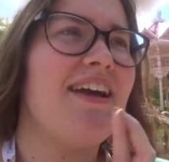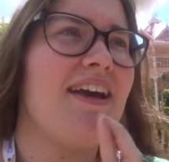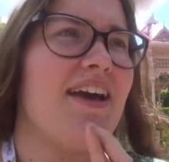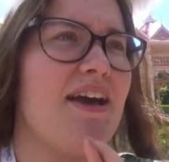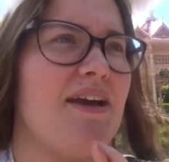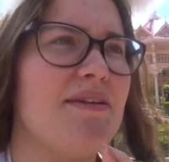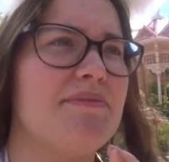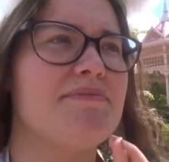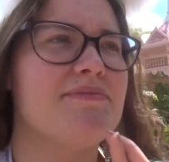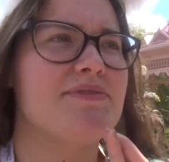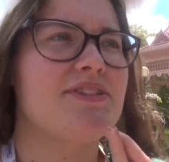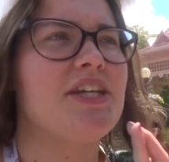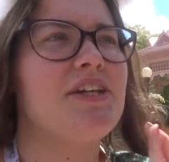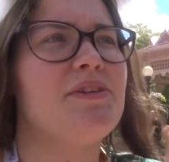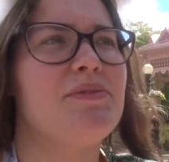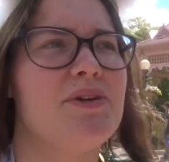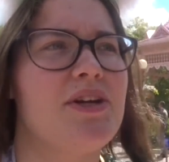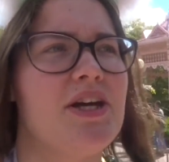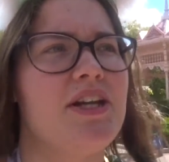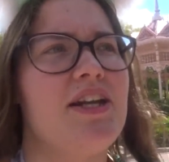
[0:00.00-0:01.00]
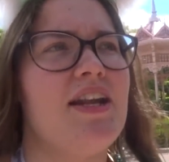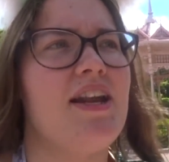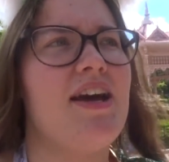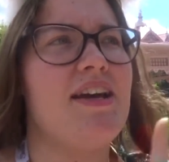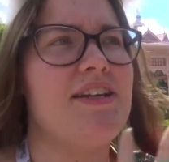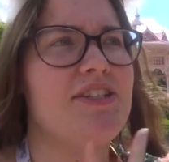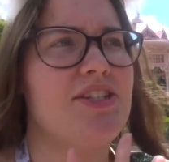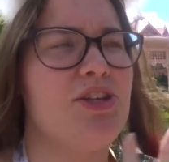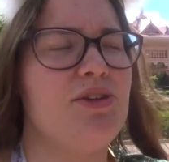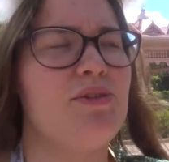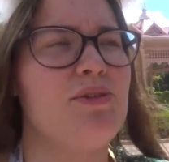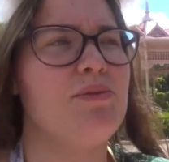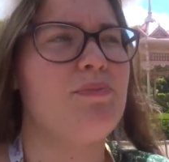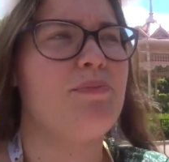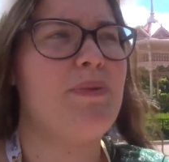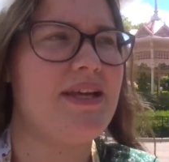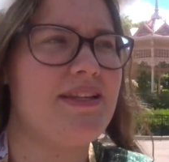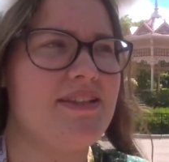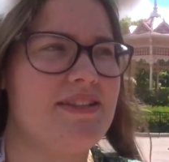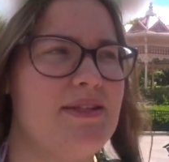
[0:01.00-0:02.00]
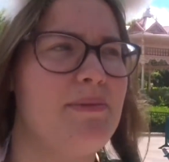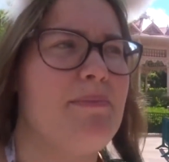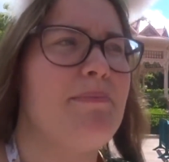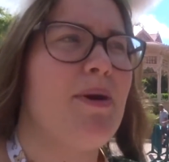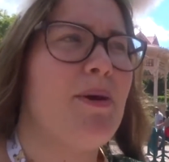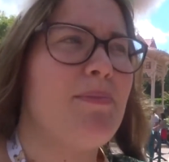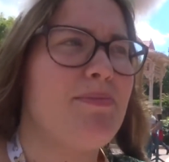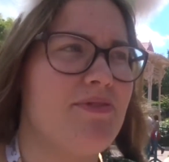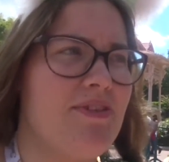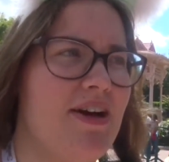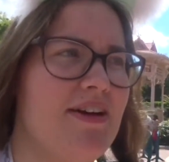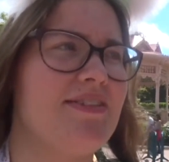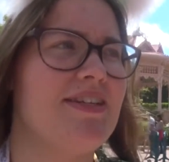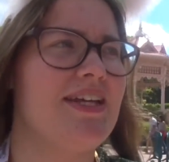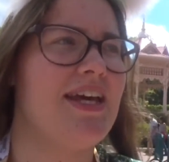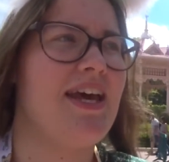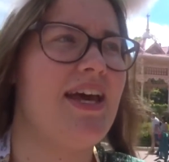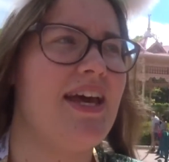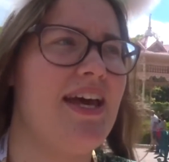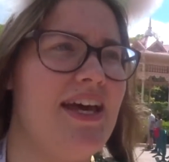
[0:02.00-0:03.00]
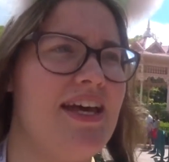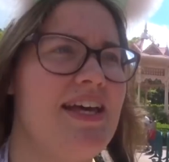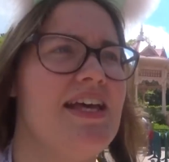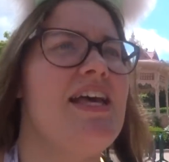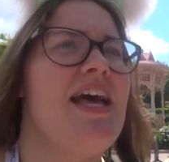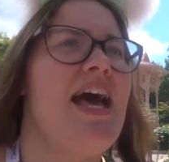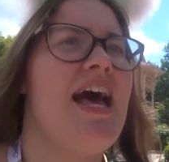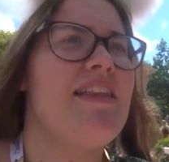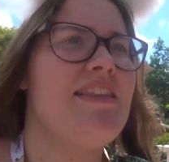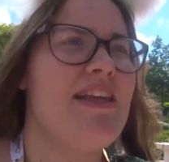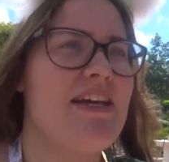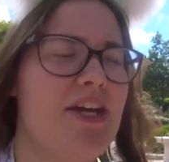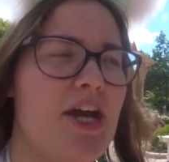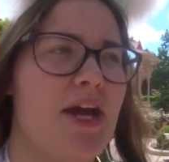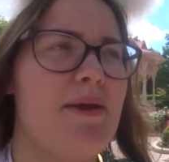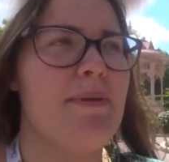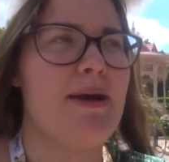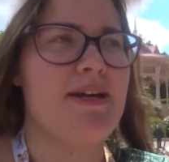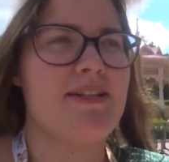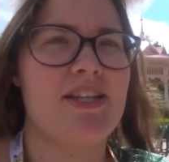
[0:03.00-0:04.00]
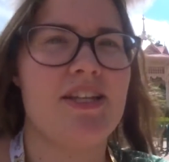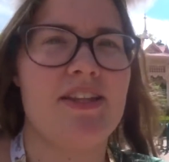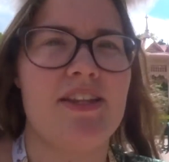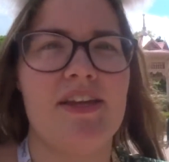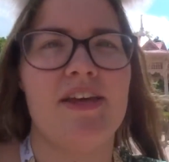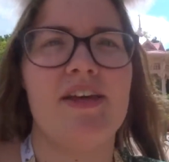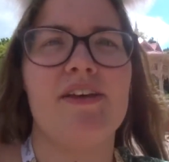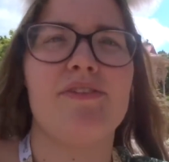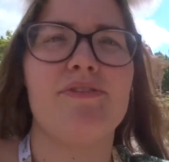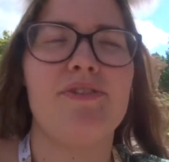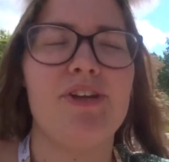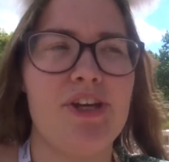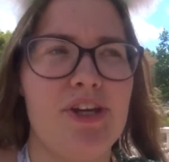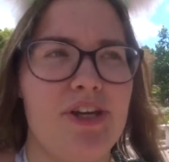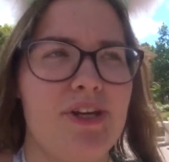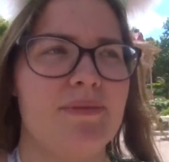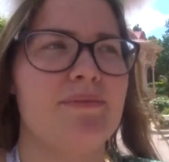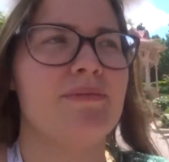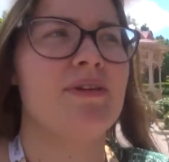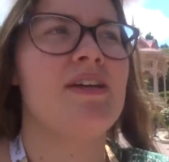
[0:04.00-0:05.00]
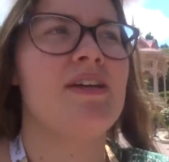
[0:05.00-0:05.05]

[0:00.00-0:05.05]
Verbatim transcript: Um, so we're gonna like do bits and bobs around here and then go back to the room.